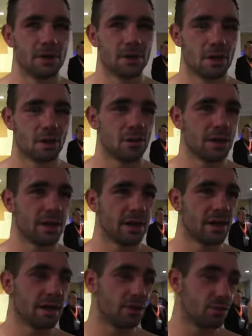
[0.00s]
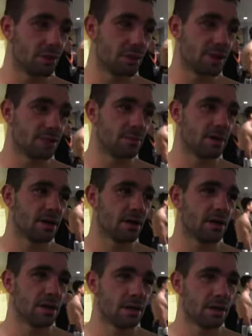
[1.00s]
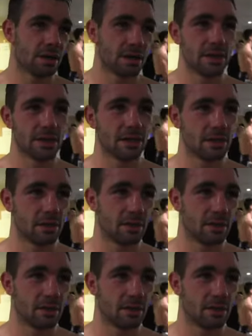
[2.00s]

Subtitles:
you know, it is what it is, but luckily